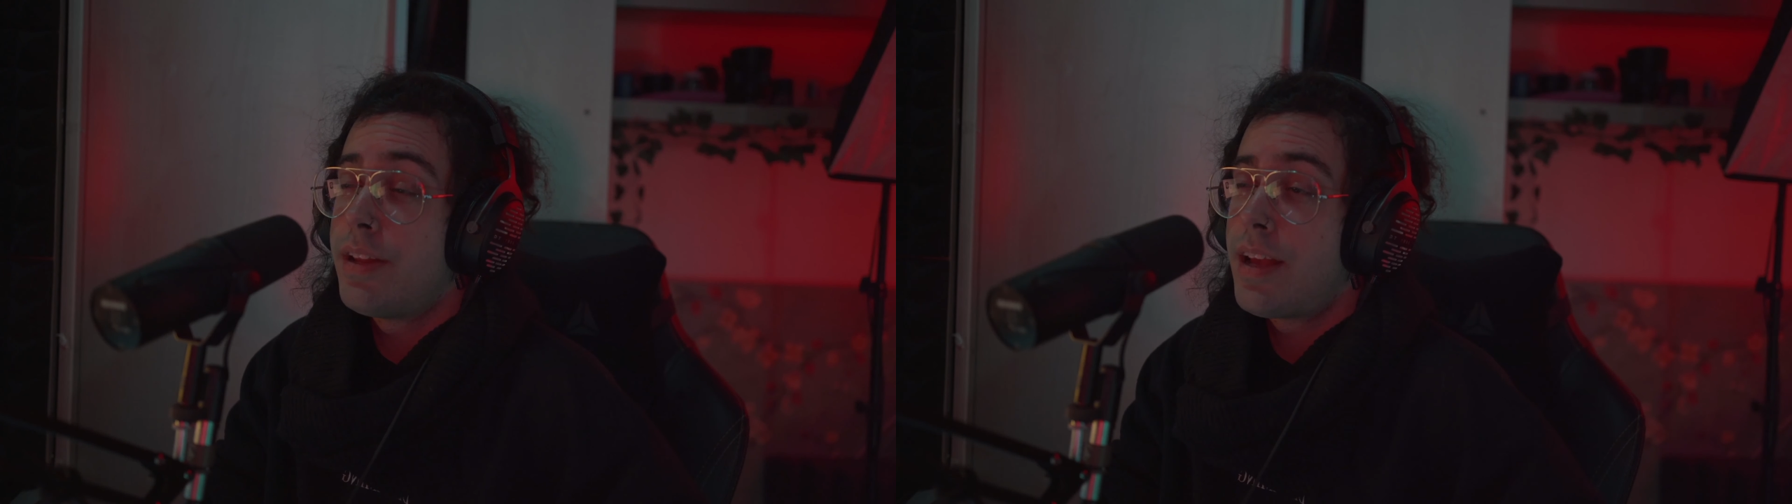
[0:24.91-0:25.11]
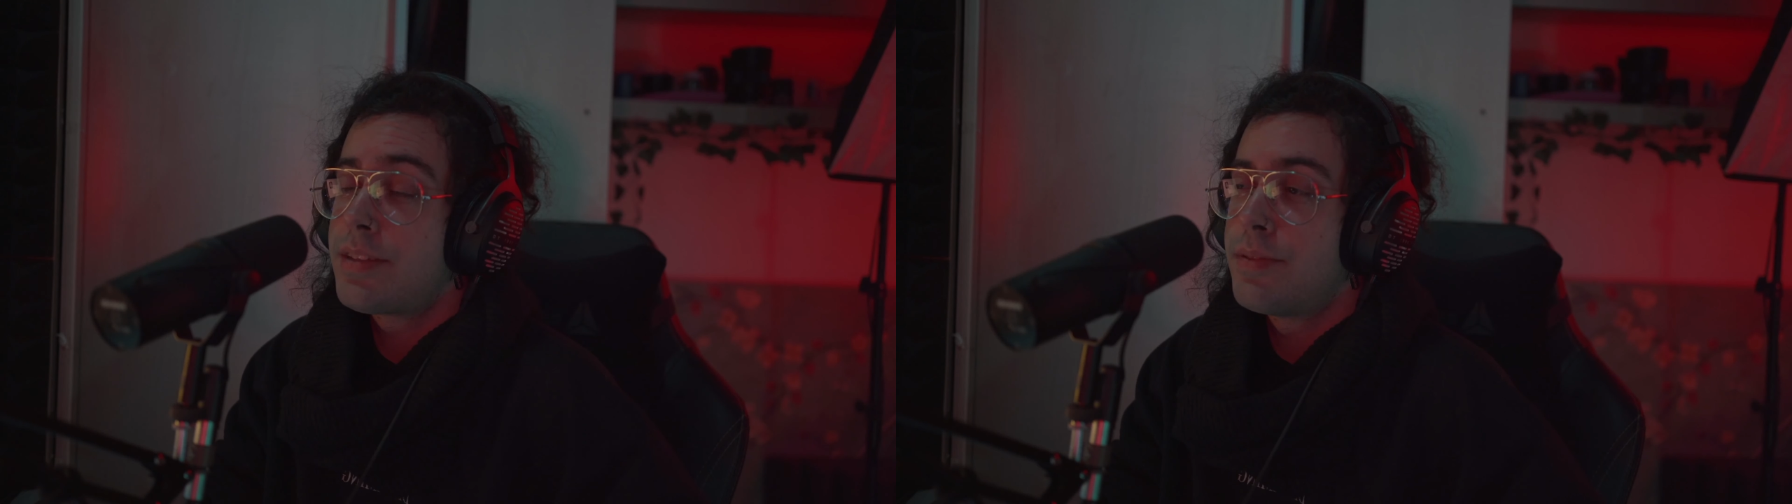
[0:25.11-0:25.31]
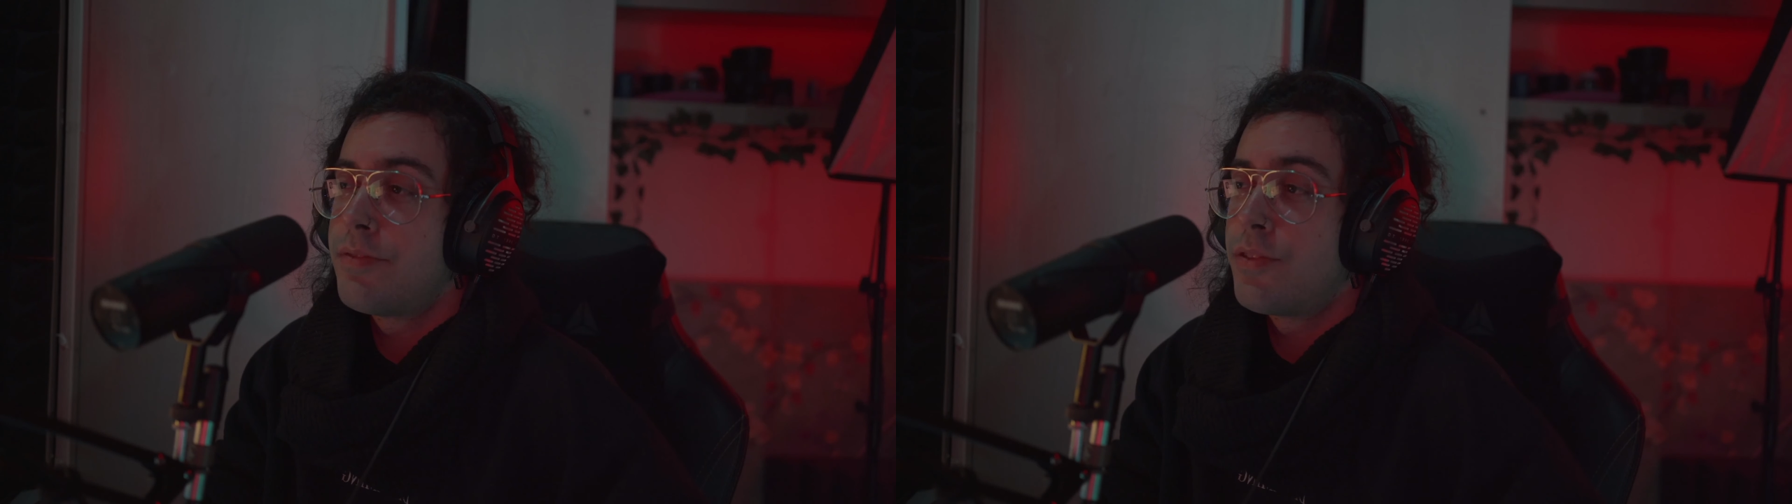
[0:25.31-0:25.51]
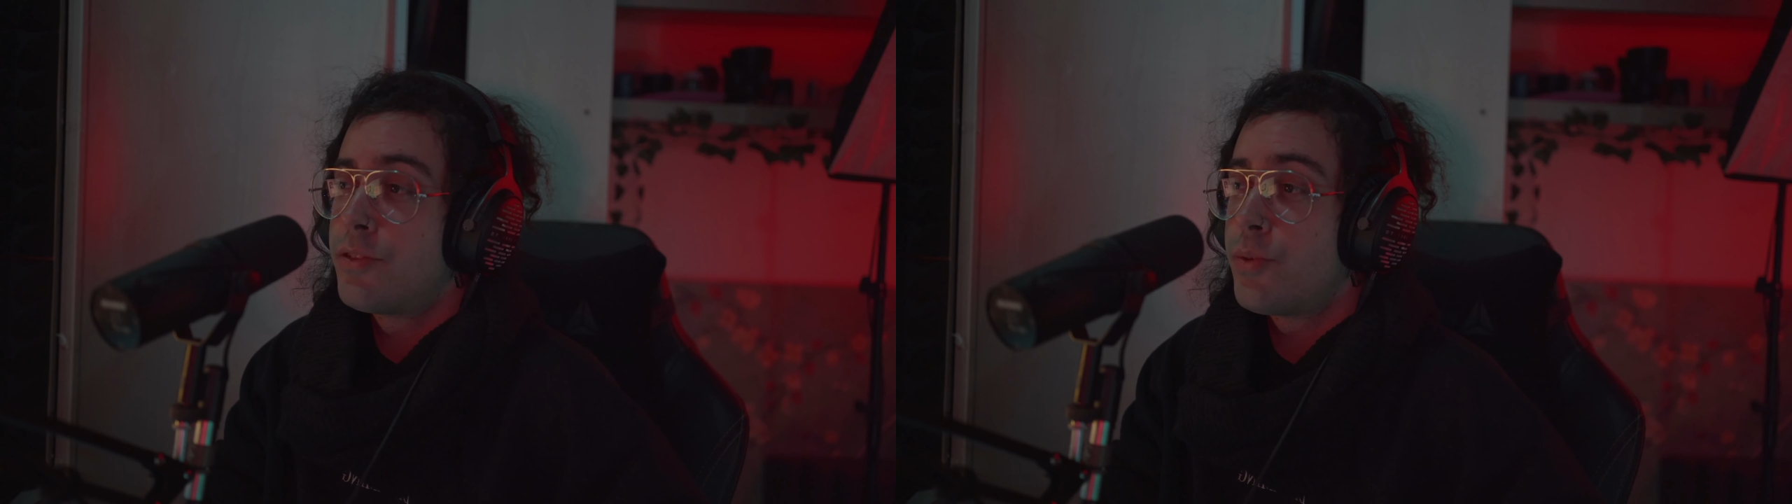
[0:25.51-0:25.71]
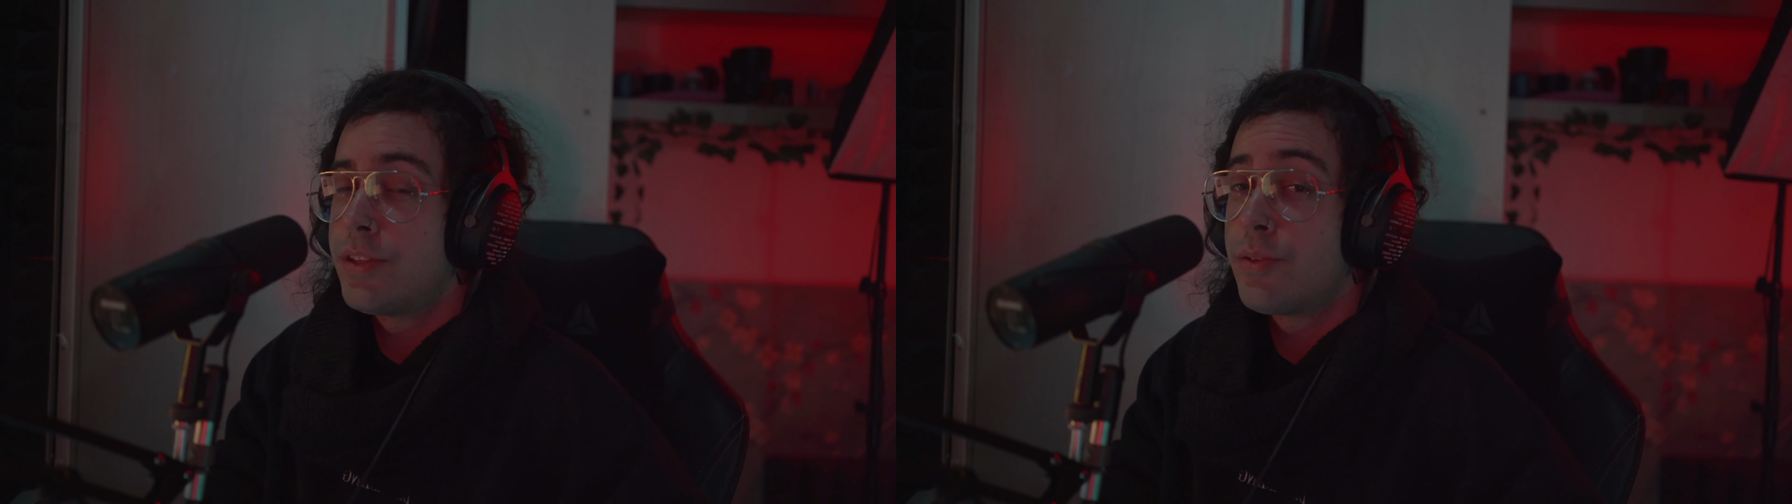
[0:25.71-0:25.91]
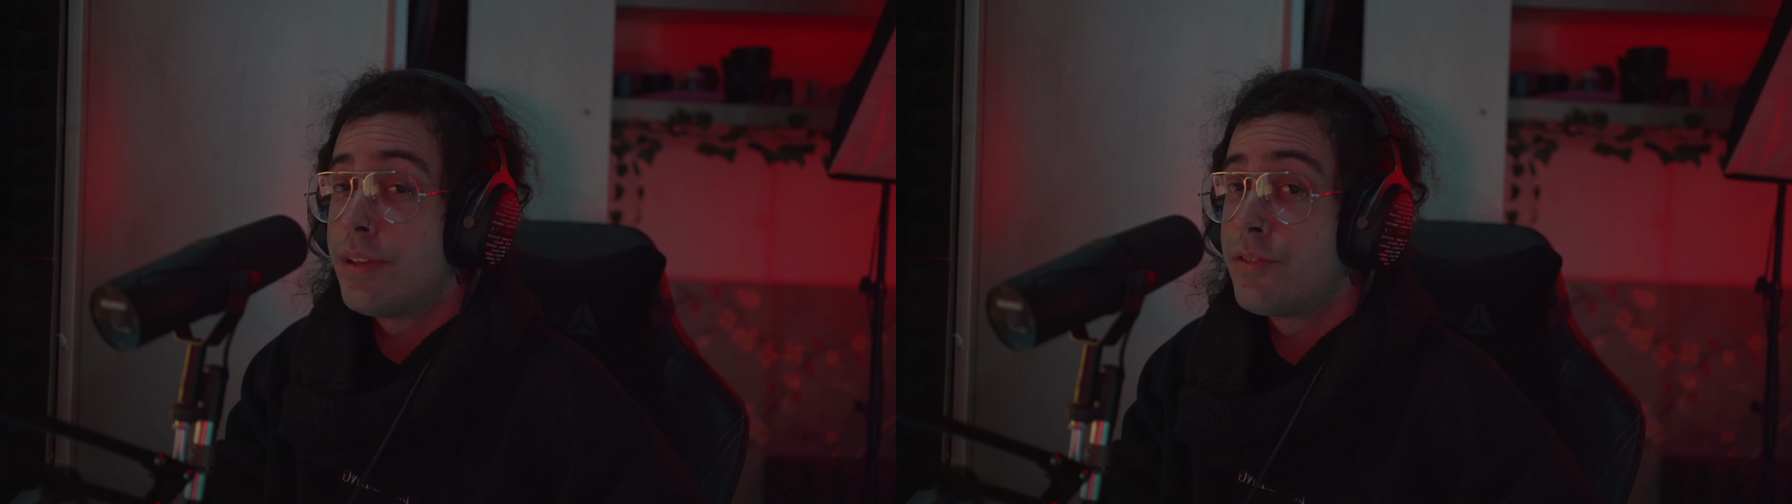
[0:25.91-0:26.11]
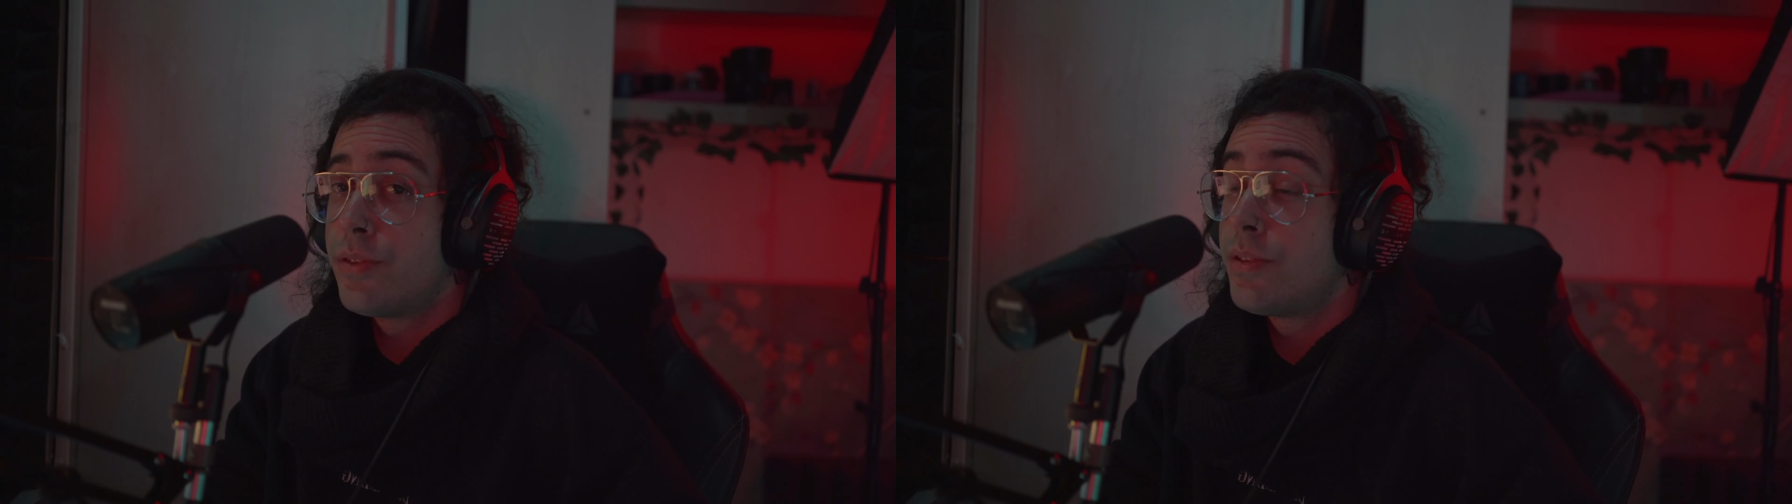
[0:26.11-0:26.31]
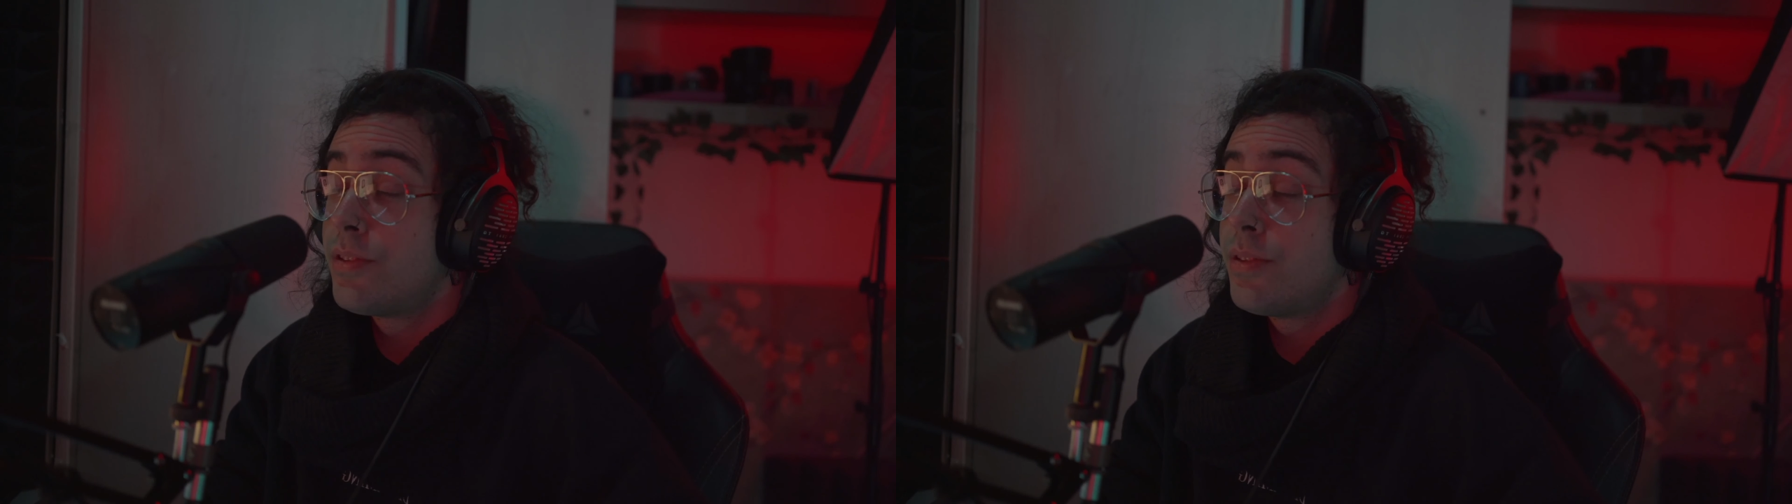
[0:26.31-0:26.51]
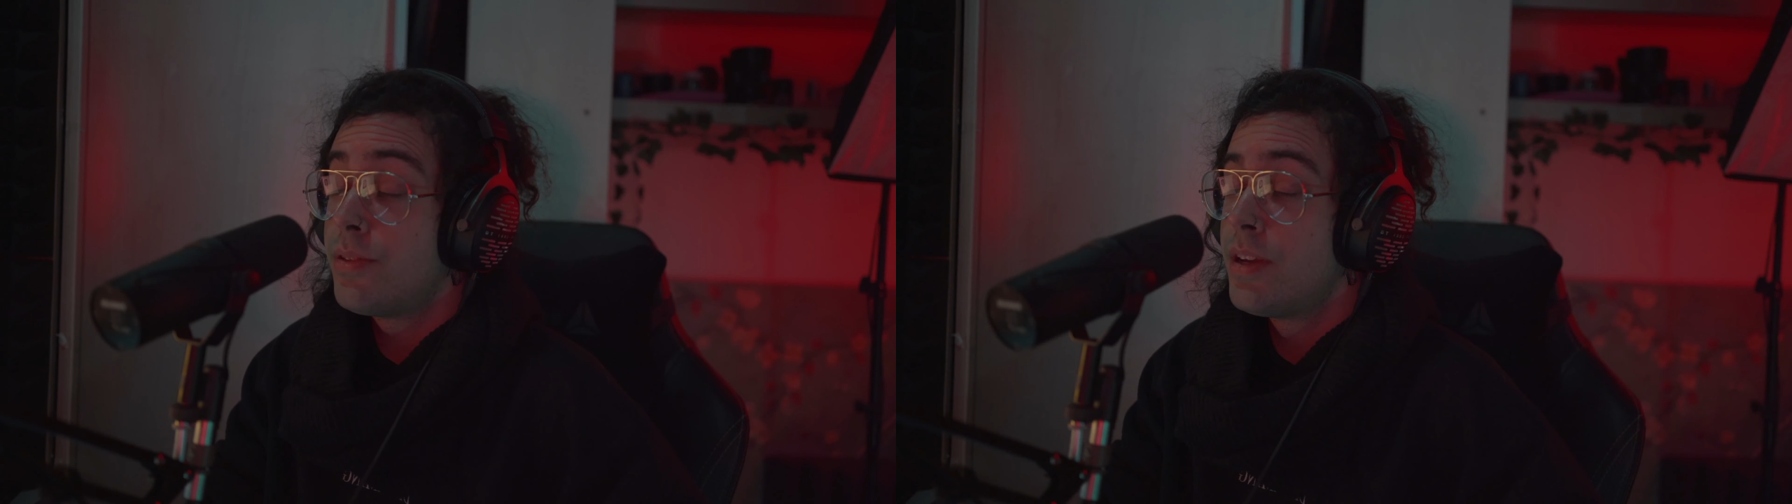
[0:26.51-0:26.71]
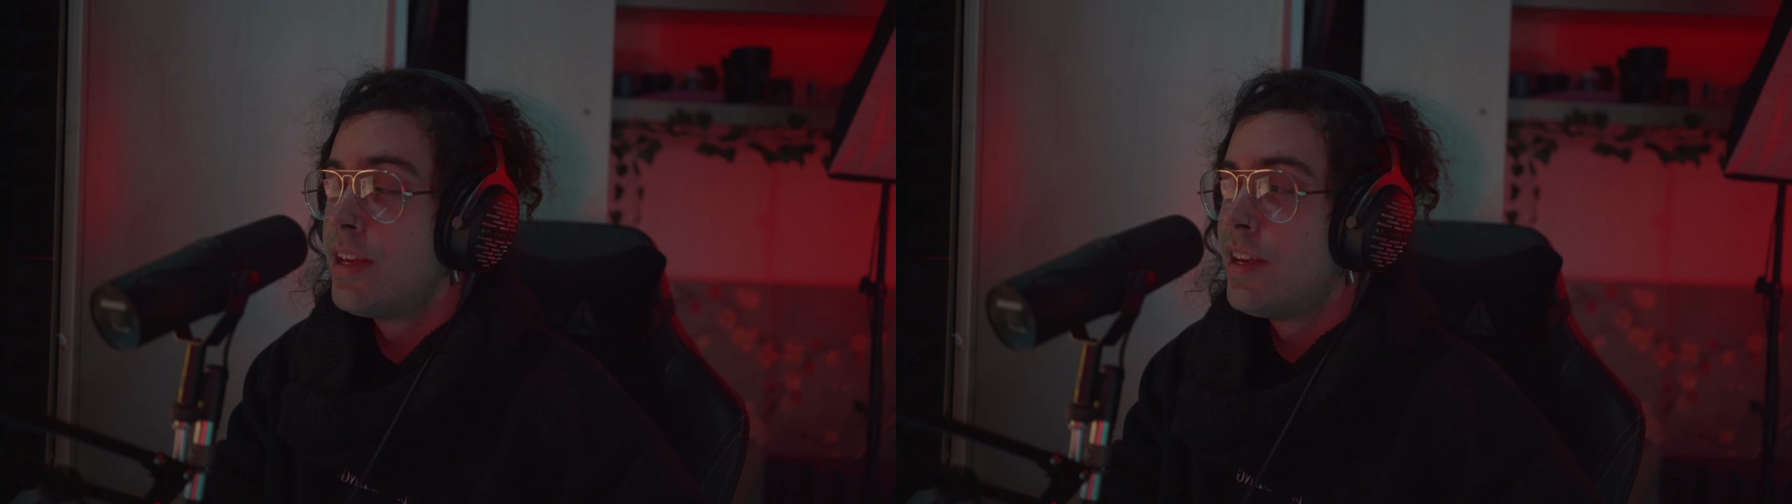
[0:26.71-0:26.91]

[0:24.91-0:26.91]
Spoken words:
it has been for 2022 too,